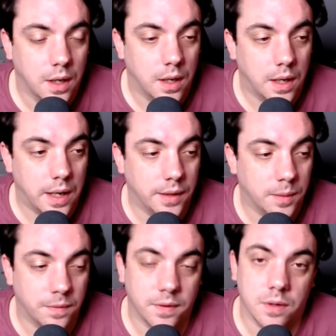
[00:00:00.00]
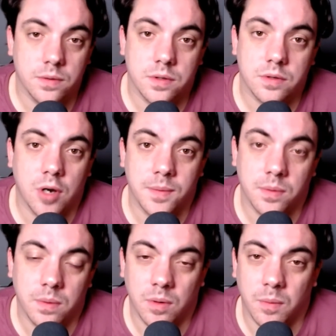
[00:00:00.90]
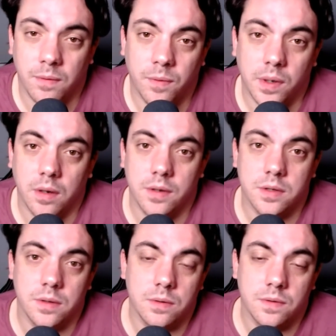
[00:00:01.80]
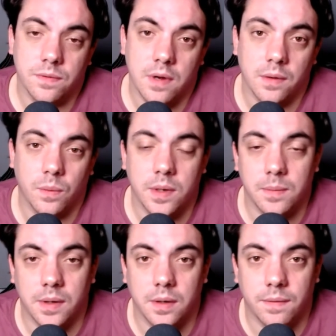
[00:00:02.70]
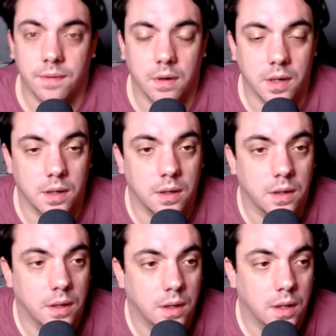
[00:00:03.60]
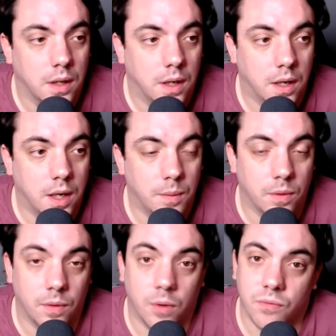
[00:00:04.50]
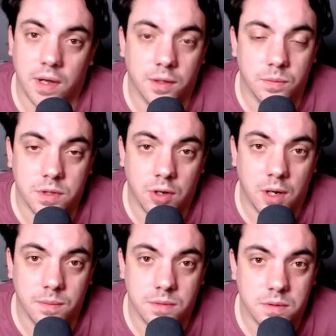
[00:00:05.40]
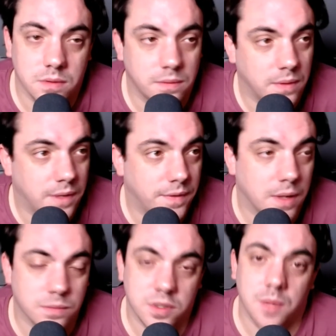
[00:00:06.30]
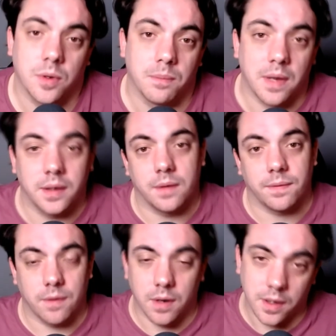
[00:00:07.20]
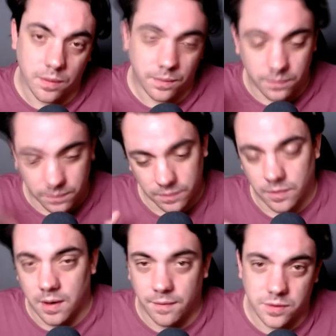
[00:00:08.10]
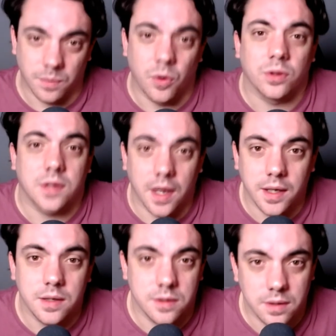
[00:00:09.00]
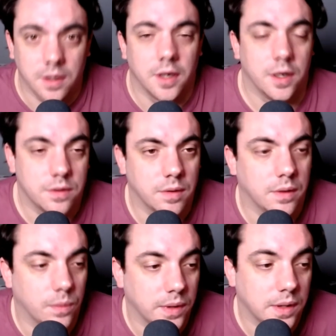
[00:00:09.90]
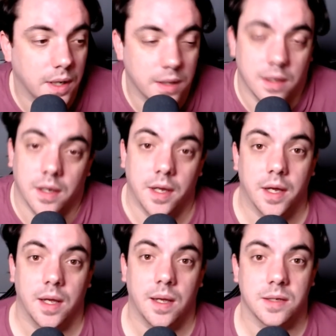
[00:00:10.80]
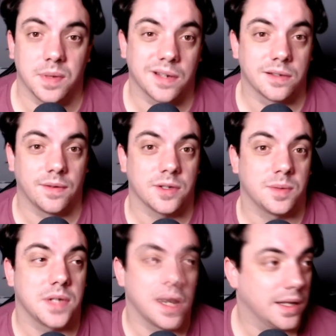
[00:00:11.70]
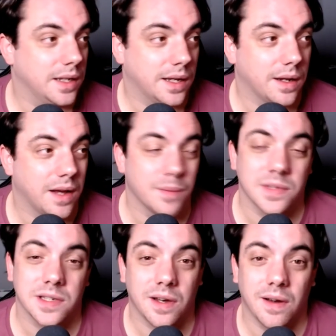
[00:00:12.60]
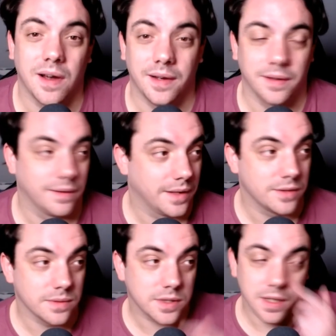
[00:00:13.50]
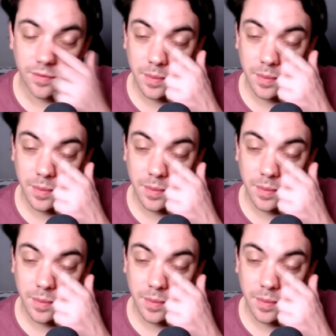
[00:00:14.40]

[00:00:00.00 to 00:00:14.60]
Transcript: And if you're new, subscribe. I'll do a lot more 49ers news throughout the week, Monday to Friday, on random times. And if you don't see me on Monday to Friday or either some odd days during the weekday, it's because of hospitality and I am tired, as you can see from